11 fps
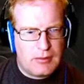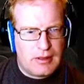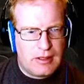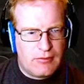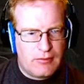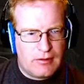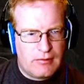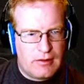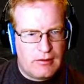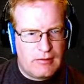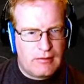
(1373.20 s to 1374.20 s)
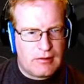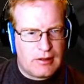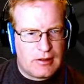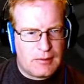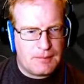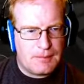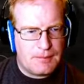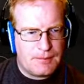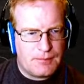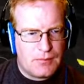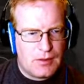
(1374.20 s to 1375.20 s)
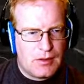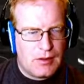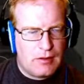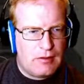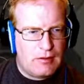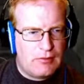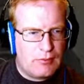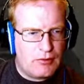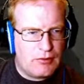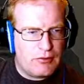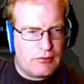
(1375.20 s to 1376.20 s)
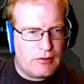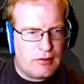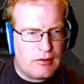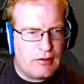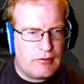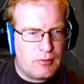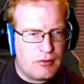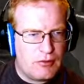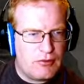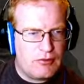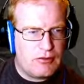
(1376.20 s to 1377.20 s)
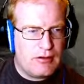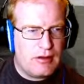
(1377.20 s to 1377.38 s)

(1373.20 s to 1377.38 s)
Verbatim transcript: we can get rid of these um, these supports and these supports.